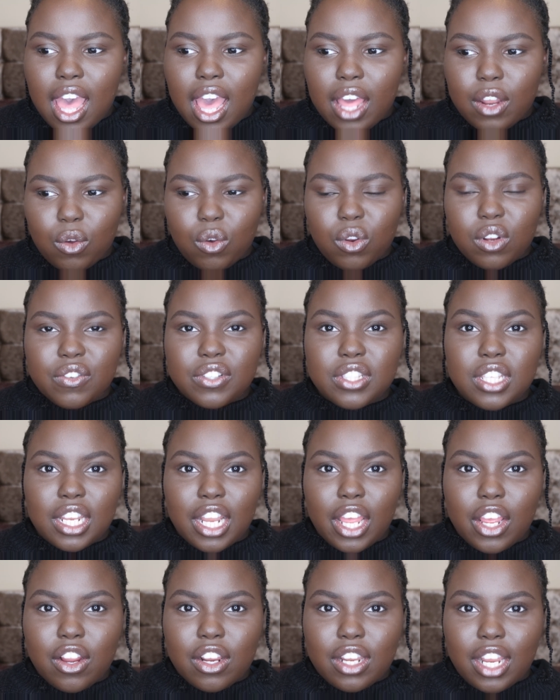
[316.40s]
And all of a
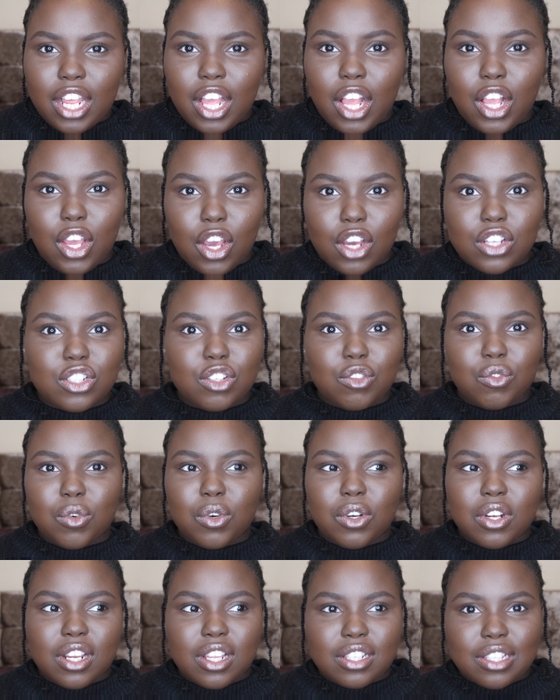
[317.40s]
sudden I heard like a gush of
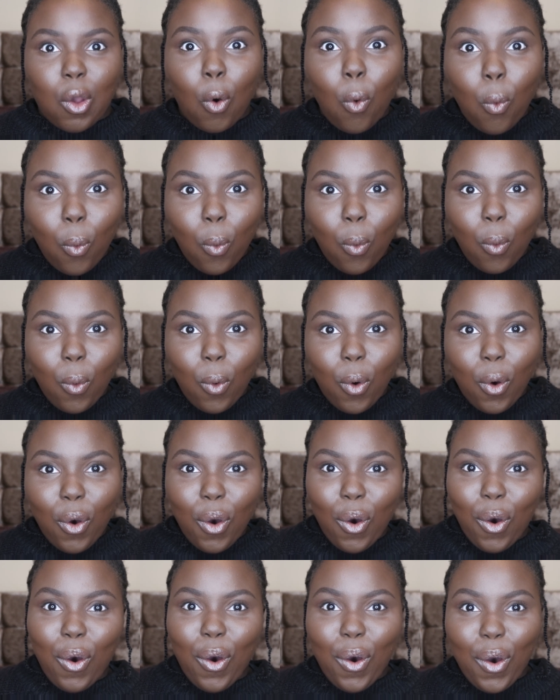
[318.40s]
water. I was like, oh,
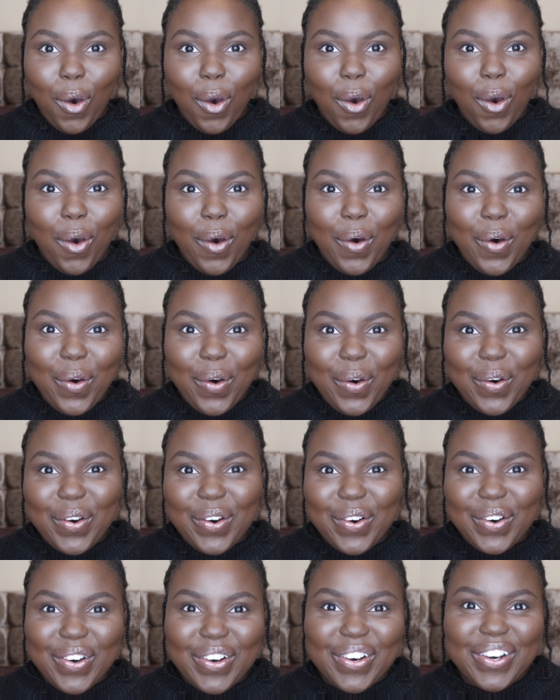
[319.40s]

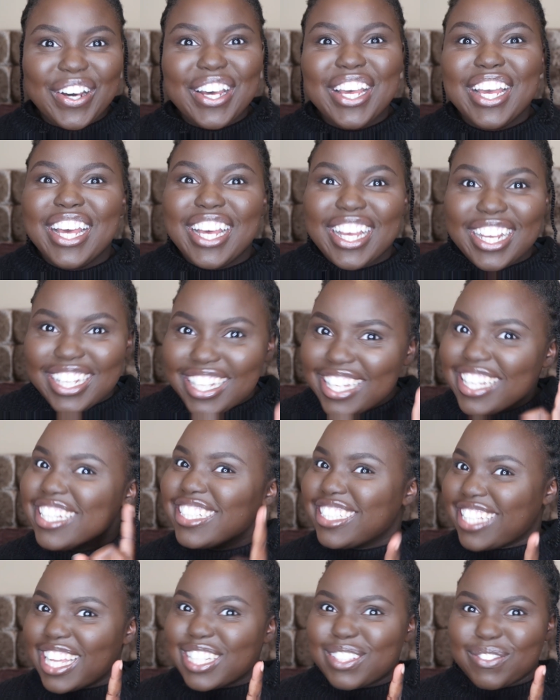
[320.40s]
oh,
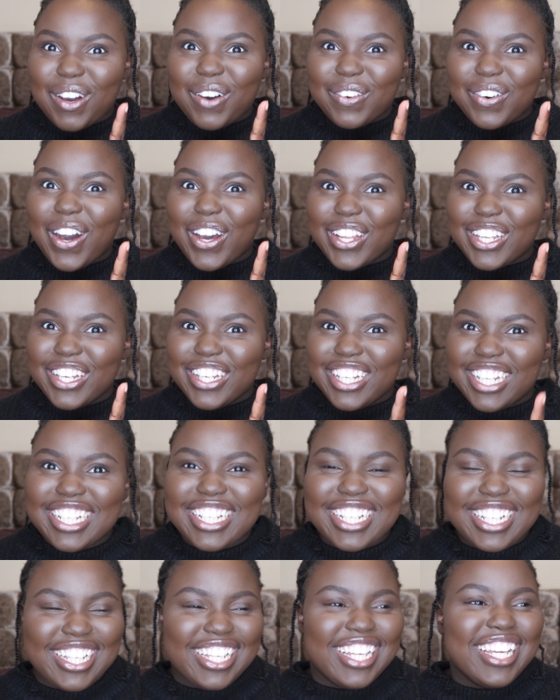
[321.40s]
guess my
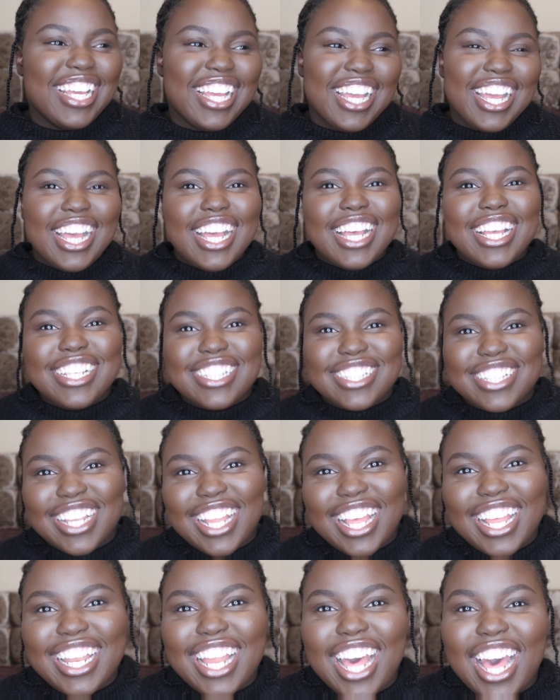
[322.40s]
water. So
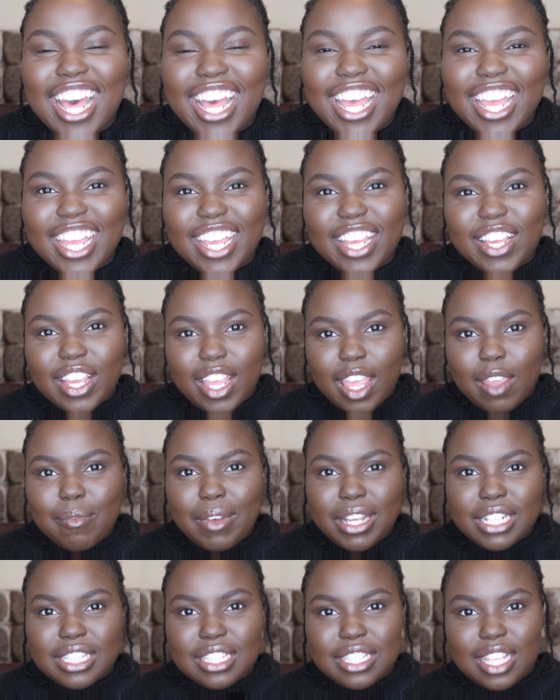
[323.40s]
then I came
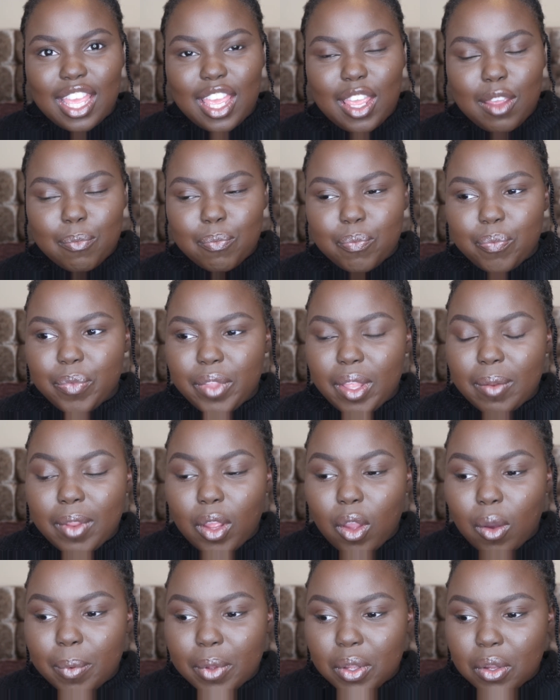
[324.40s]
back to Sahib. I'm
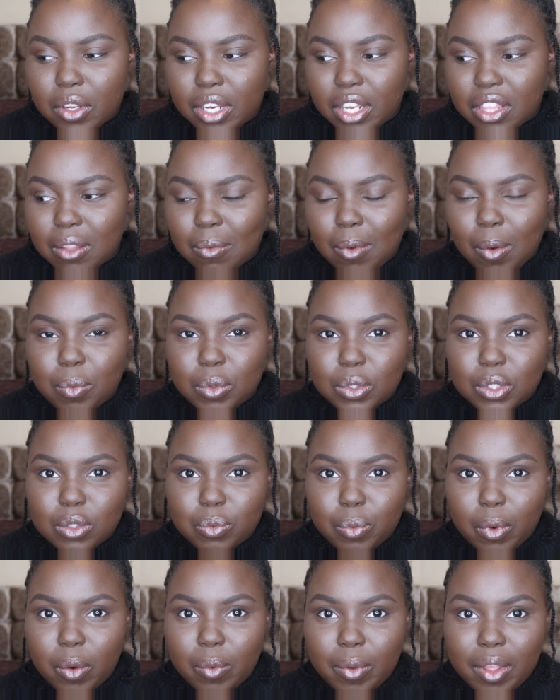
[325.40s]
like, oh my god, I think my
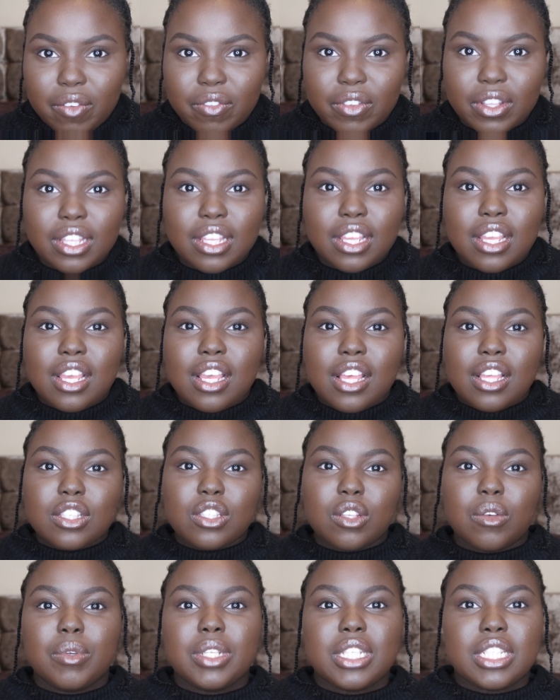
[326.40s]
water's broke, whatever.
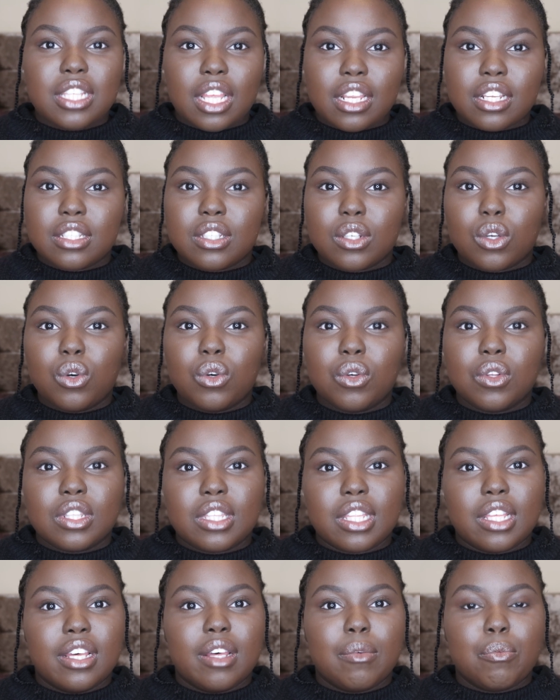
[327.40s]
So we decided to call
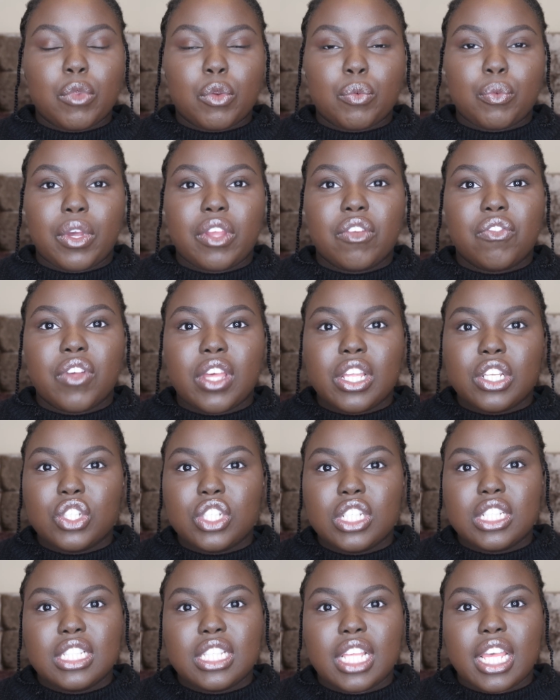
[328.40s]
the midwife, and
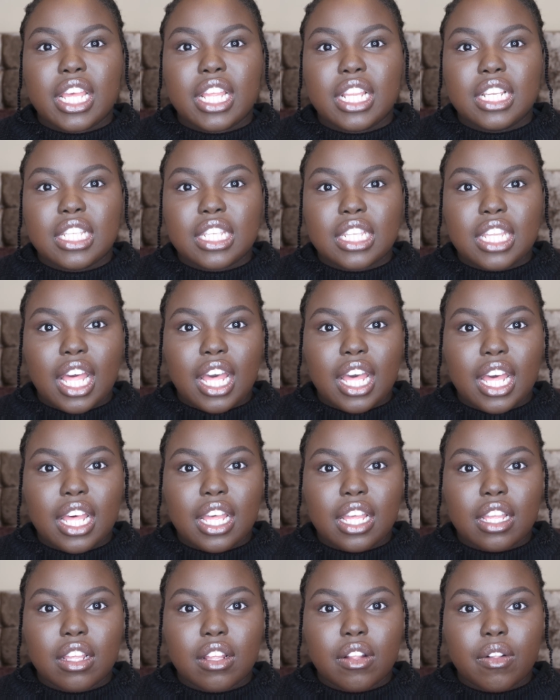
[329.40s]
she said
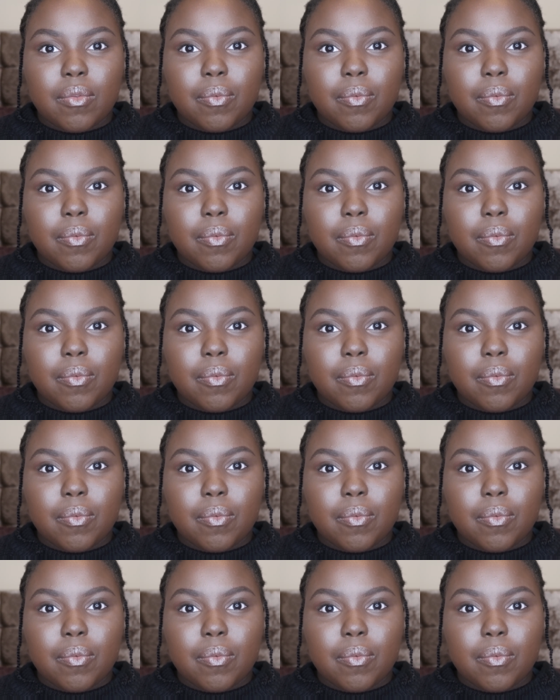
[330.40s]
that